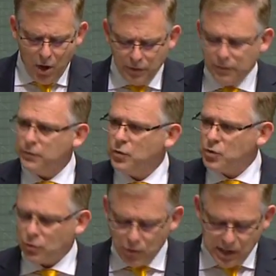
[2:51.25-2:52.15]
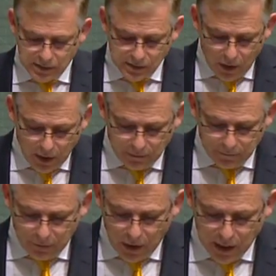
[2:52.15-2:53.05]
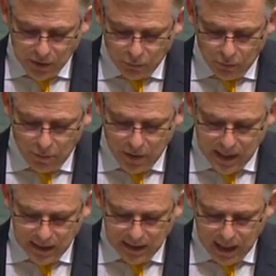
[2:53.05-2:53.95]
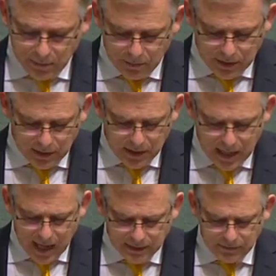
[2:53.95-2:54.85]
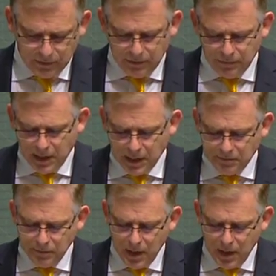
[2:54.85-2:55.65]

on the future redesign of the financial wellbeing and capability activity funding,